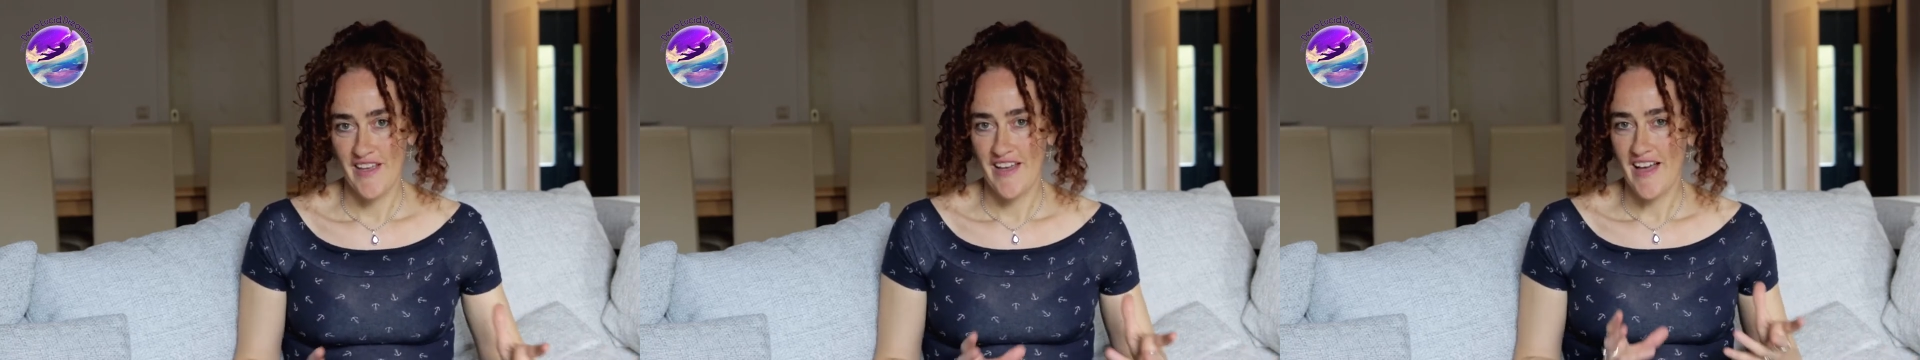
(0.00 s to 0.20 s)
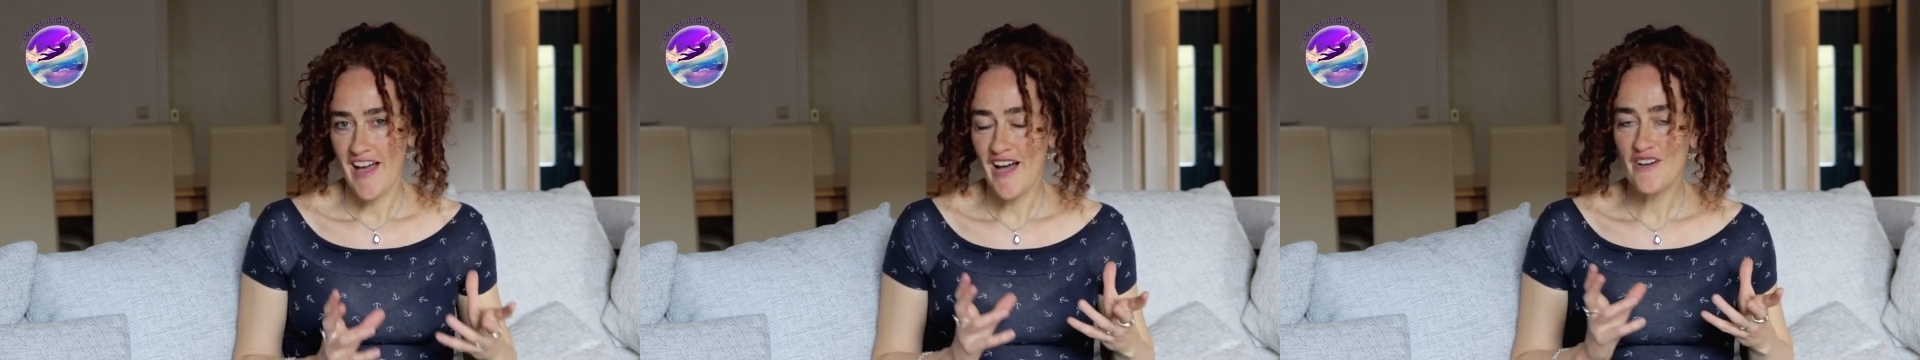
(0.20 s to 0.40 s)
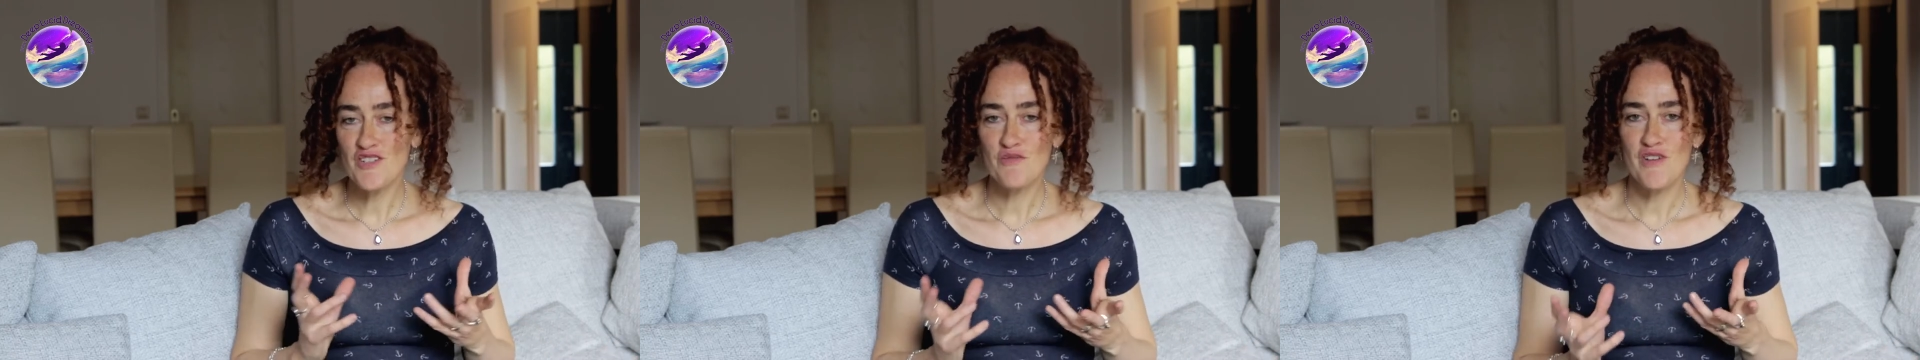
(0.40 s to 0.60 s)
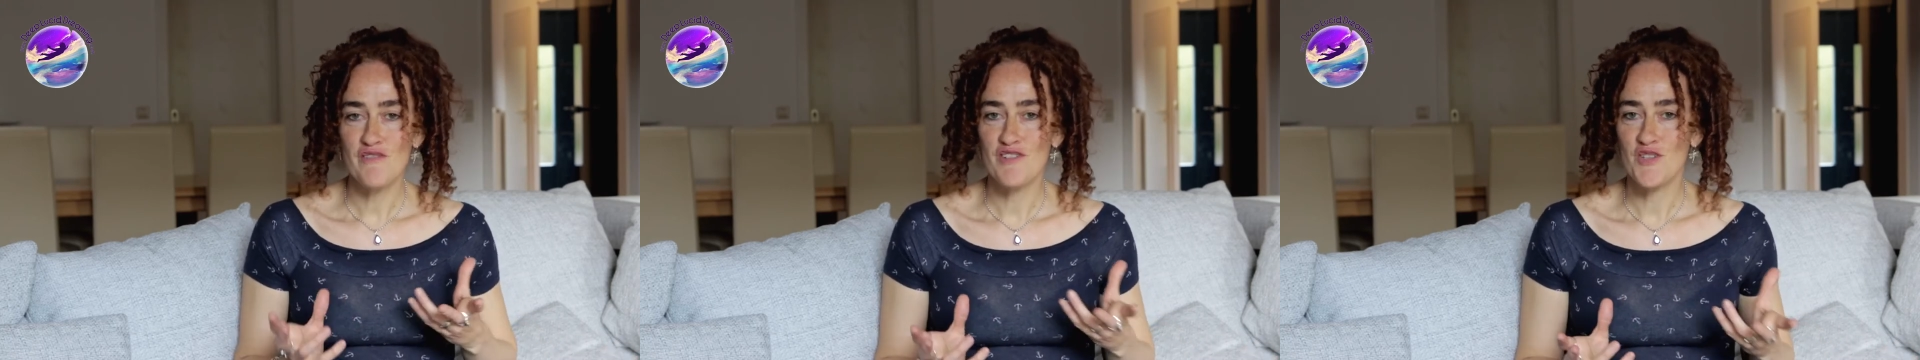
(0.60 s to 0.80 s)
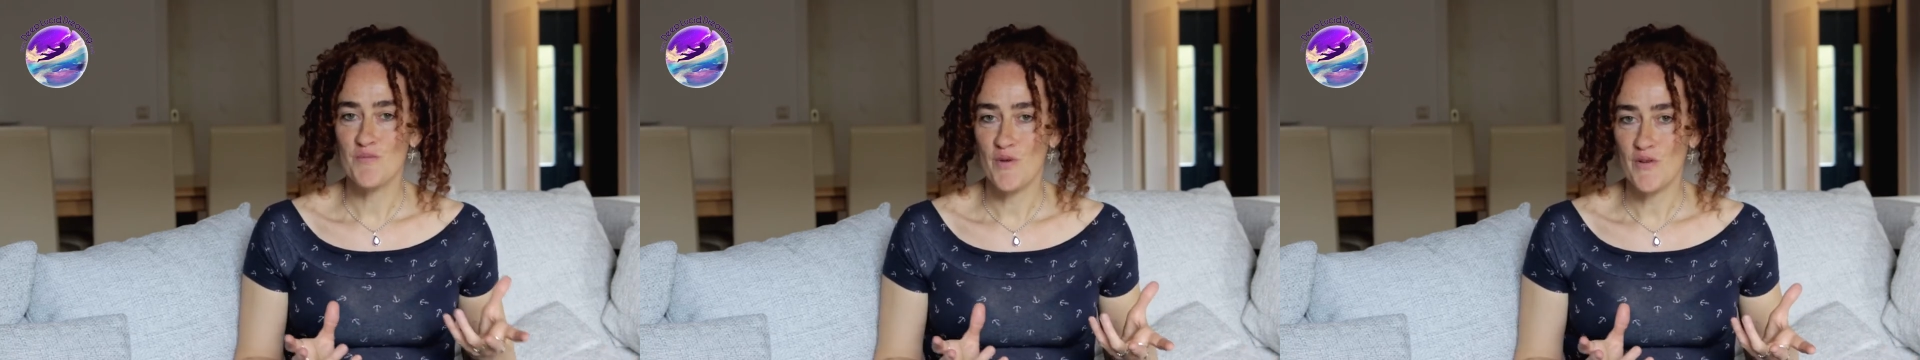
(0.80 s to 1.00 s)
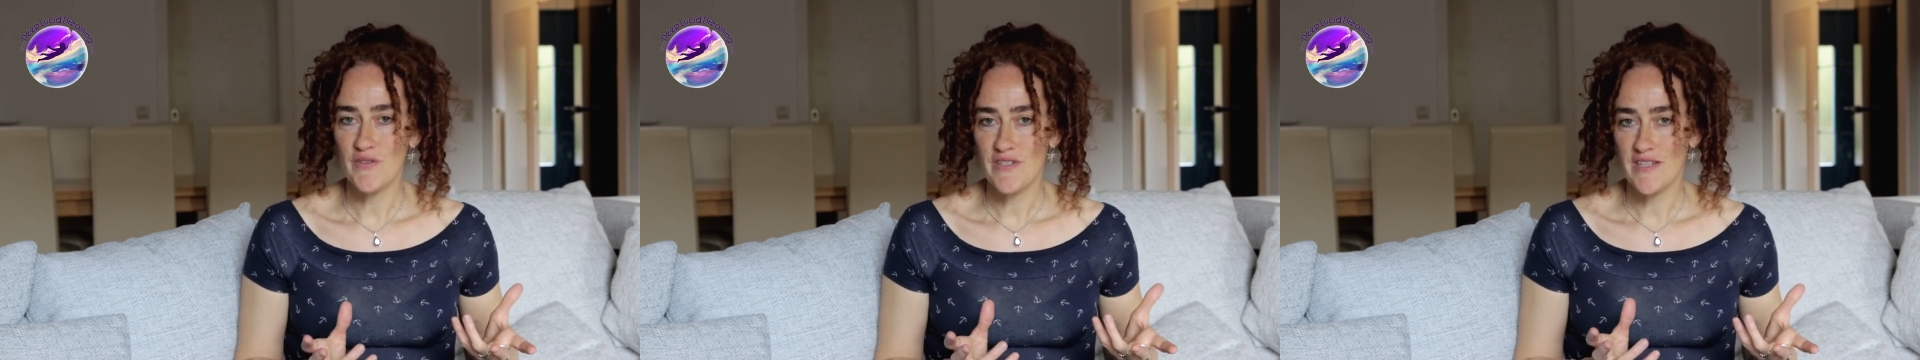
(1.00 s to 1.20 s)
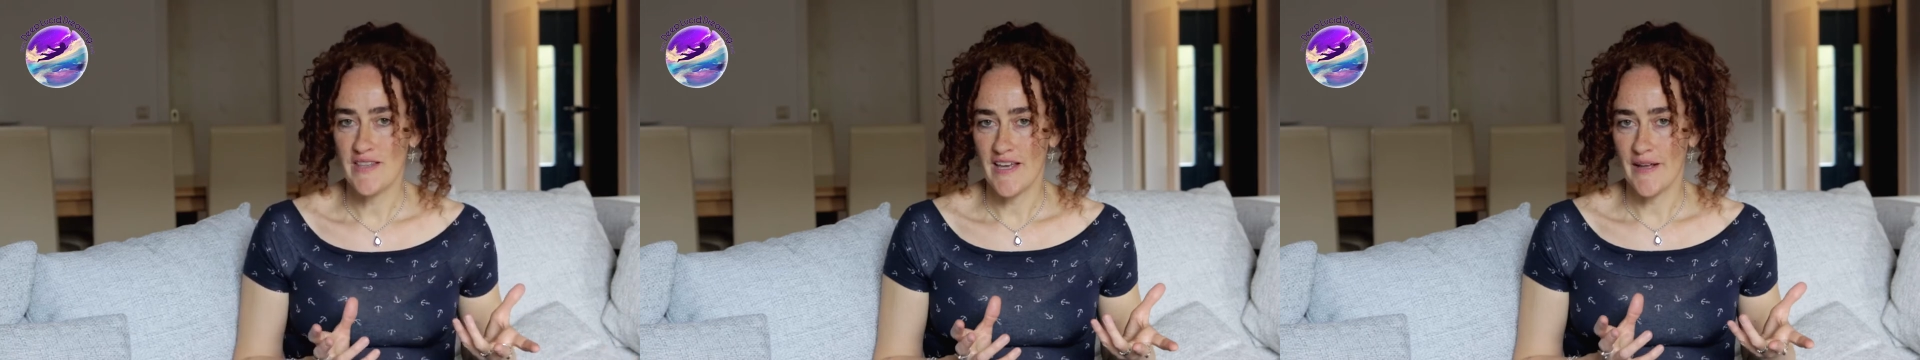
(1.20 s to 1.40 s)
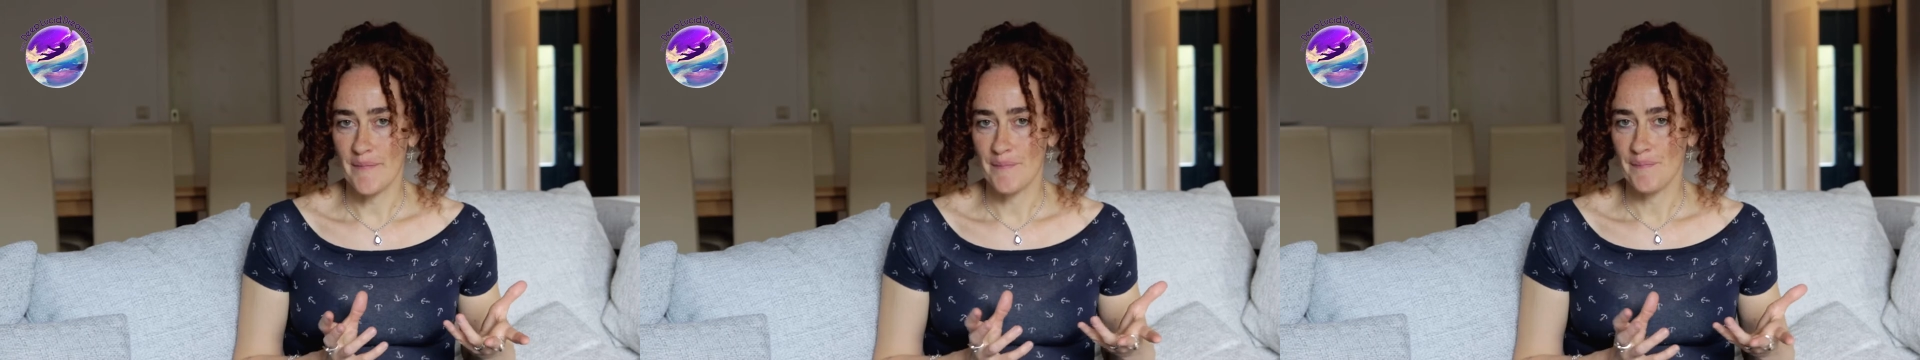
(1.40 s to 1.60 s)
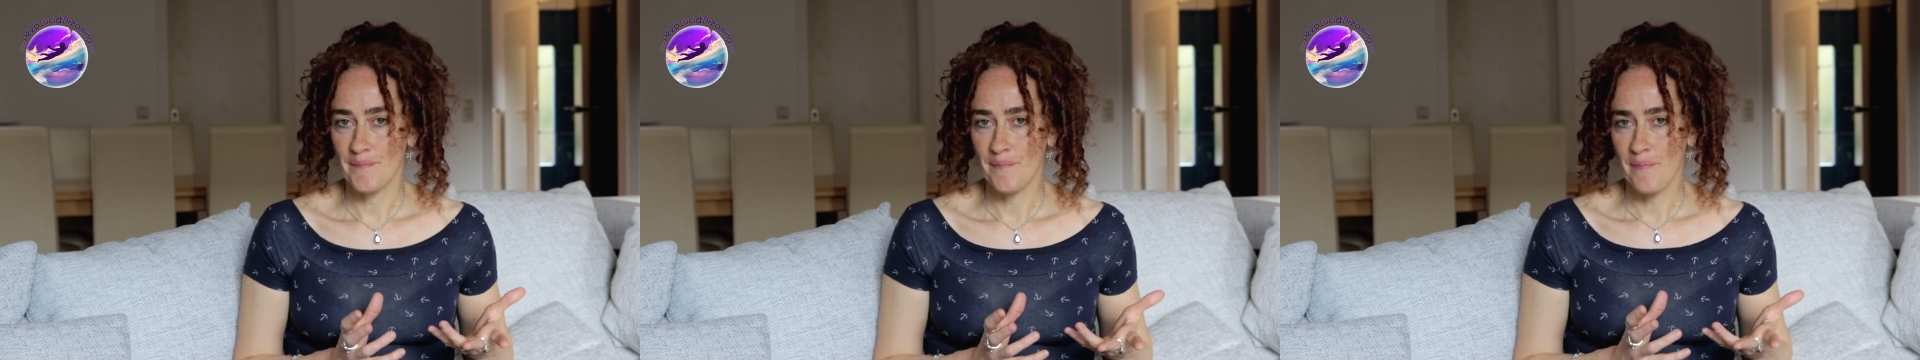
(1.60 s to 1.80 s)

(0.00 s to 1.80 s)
How do we respond to them?